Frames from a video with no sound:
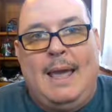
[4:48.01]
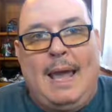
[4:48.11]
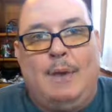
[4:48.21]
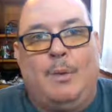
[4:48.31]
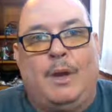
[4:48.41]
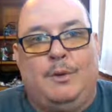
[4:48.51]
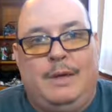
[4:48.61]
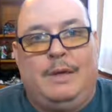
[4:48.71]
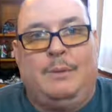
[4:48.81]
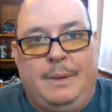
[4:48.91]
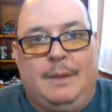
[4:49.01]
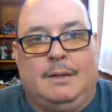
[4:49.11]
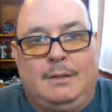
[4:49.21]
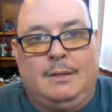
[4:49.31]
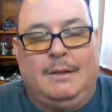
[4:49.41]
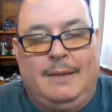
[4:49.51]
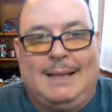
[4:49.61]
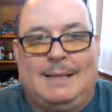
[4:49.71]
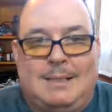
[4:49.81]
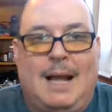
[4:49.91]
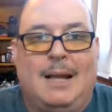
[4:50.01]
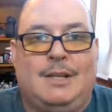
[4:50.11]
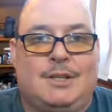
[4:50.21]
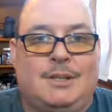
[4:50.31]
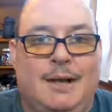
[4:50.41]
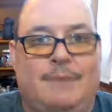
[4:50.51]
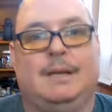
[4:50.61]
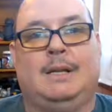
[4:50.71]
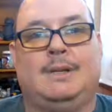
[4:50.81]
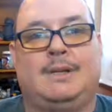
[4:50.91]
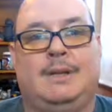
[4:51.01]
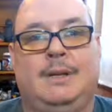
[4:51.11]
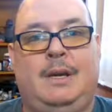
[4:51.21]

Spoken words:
and what you need to build, that it's not just governance.